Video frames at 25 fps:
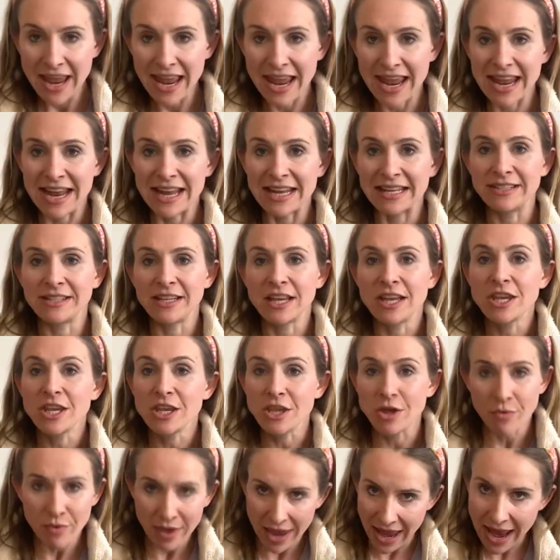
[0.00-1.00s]
is
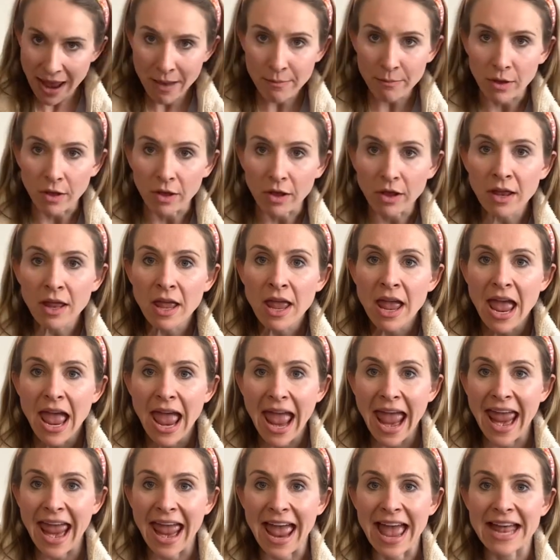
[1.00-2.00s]
you gamble
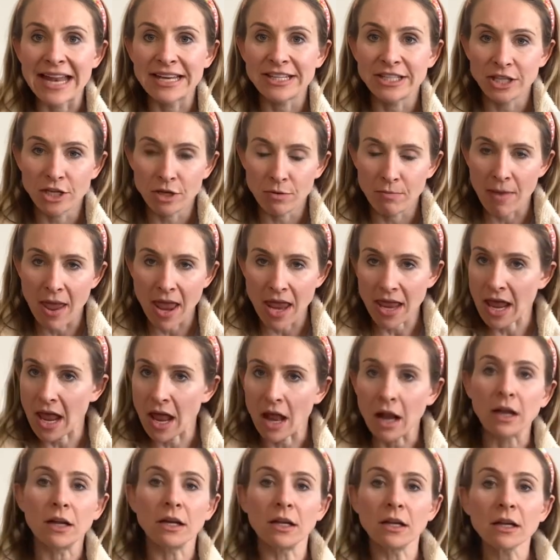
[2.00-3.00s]
and you make it
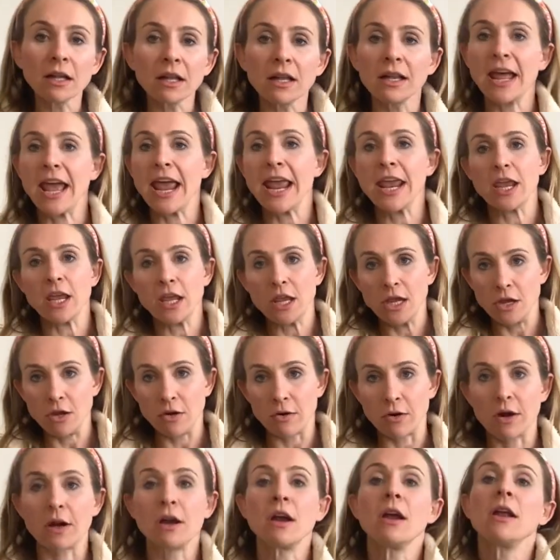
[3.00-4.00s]
look like
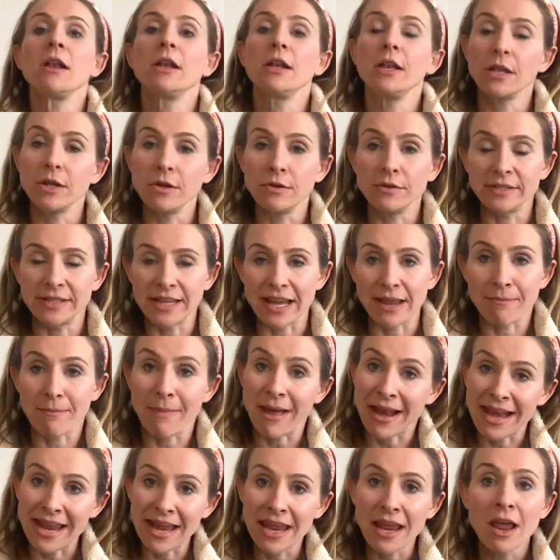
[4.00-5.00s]
you're losing
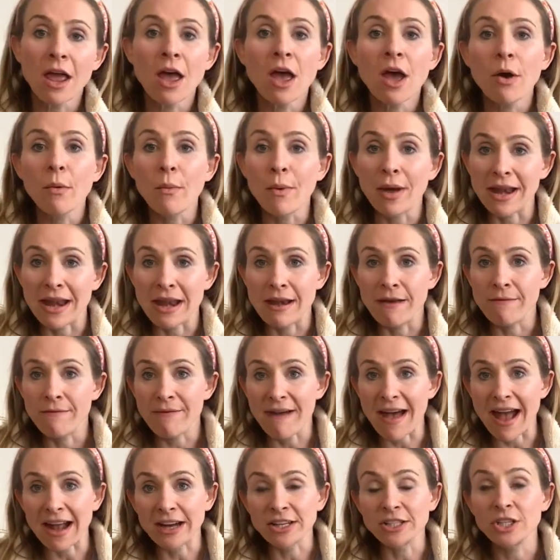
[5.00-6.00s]
money when in
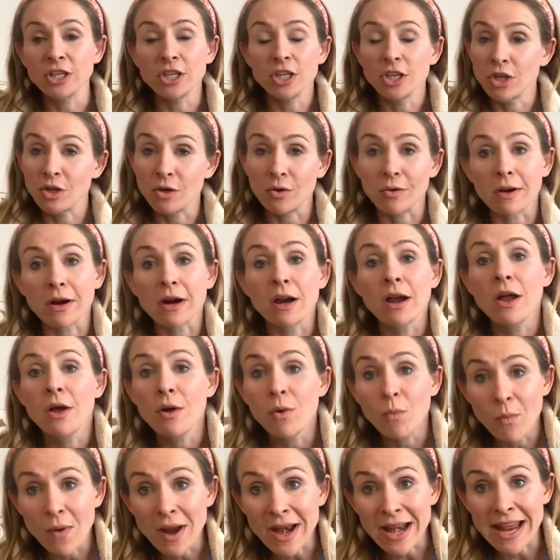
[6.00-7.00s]
fact you're
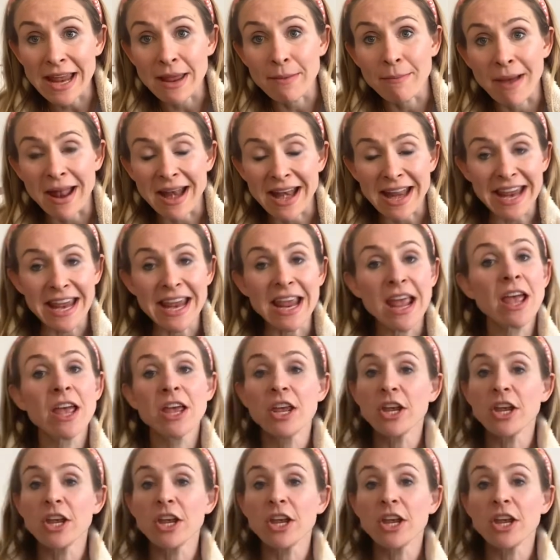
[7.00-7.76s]
winning money.